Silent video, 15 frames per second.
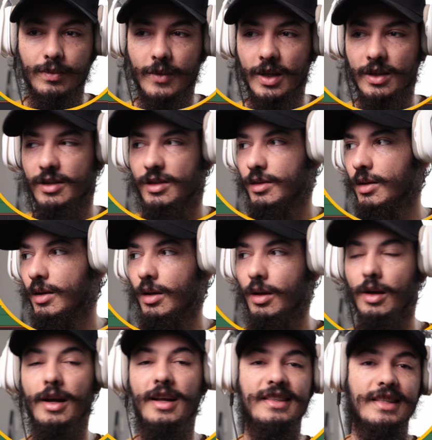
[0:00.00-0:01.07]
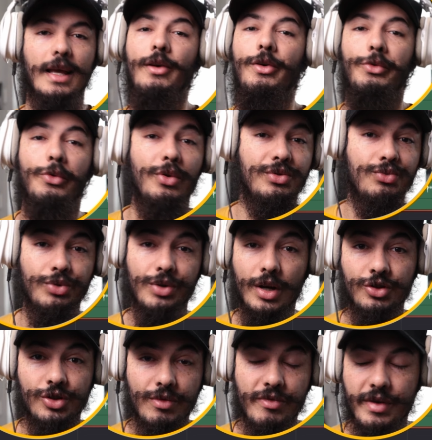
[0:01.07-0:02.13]
It's like a noise
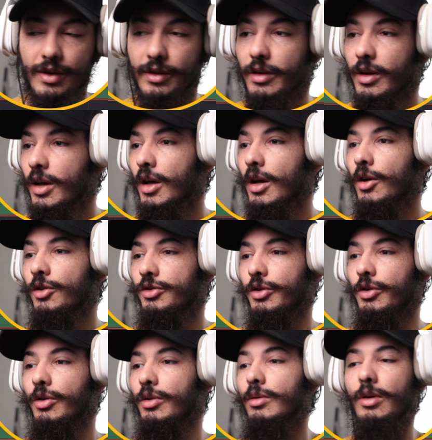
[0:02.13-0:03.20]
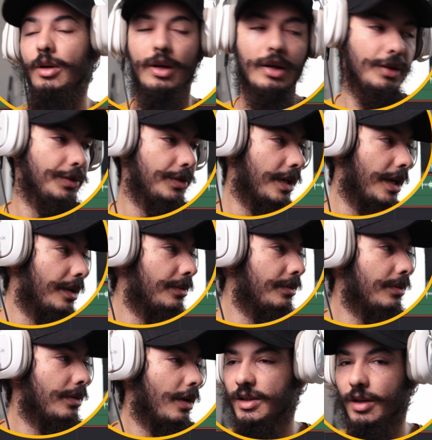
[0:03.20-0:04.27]
reduction thing, so you can
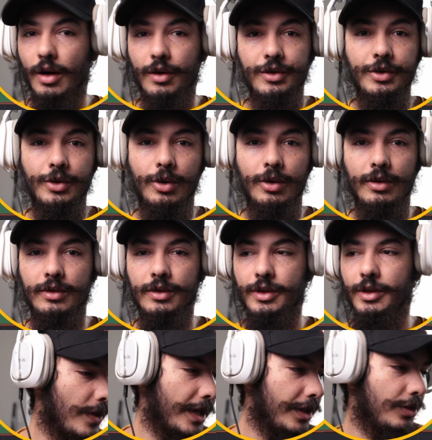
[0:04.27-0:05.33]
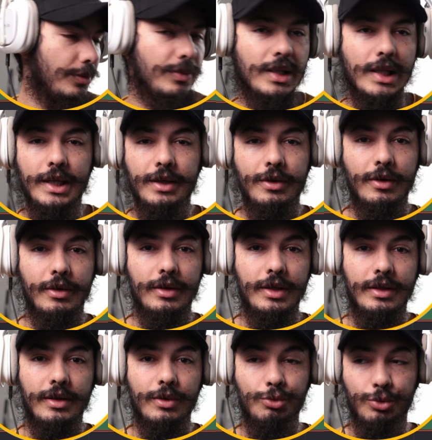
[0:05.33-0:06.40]
start your vacuum cleaner
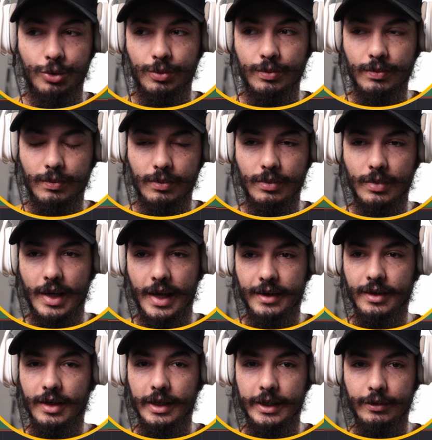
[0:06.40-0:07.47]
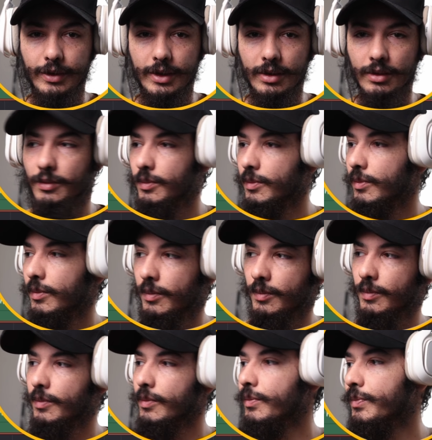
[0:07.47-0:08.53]
in the room and it will
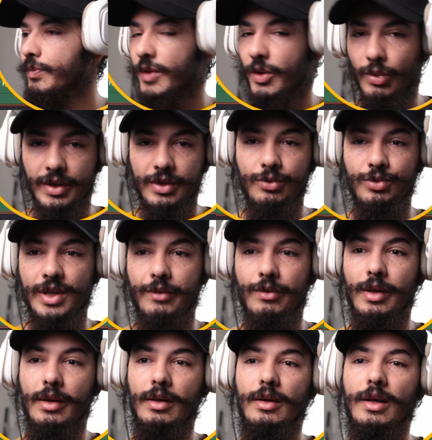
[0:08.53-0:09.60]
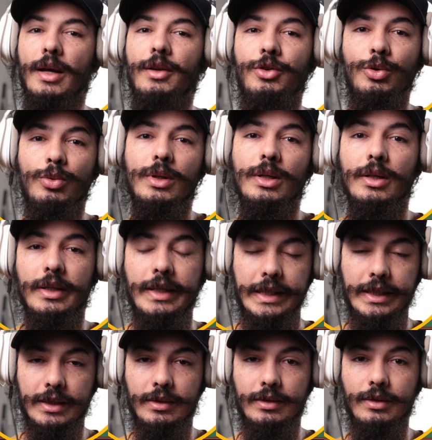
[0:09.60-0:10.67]
reduce everything and you will
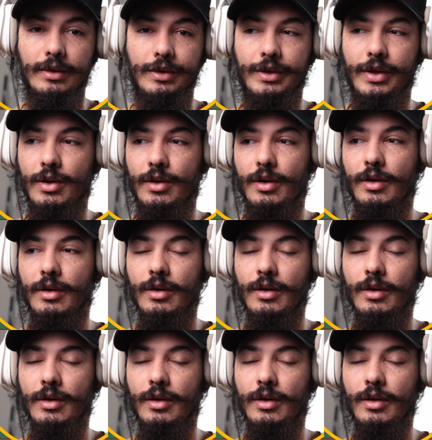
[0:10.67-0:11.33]
hear the